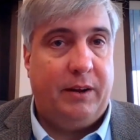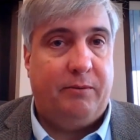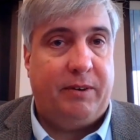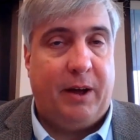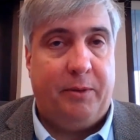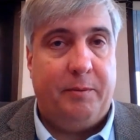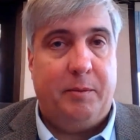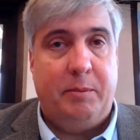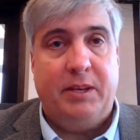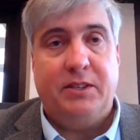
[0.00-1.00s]
We
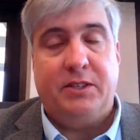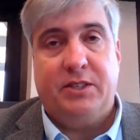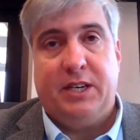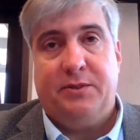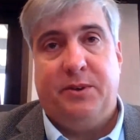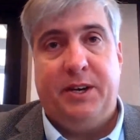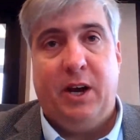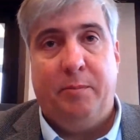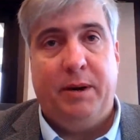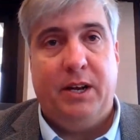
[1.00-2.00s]
found them to be
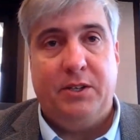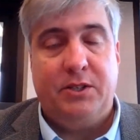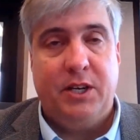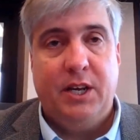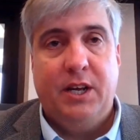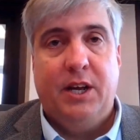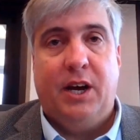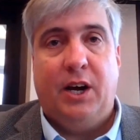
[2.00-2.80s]
successful in helping us